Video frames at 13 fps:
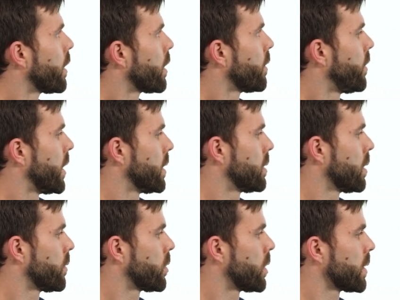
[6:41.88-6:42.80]
the phase
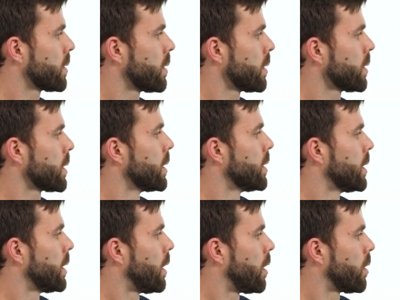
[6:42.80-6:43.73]
differences
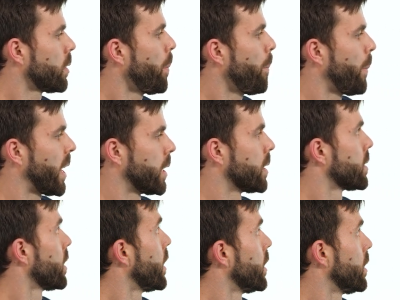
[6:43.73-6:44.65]
are
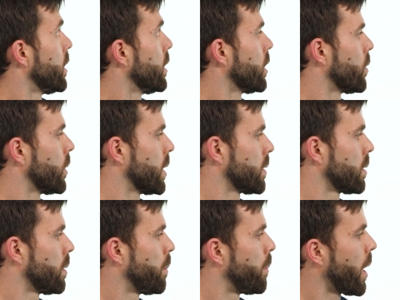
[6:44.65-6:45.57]
minus 80 degrees.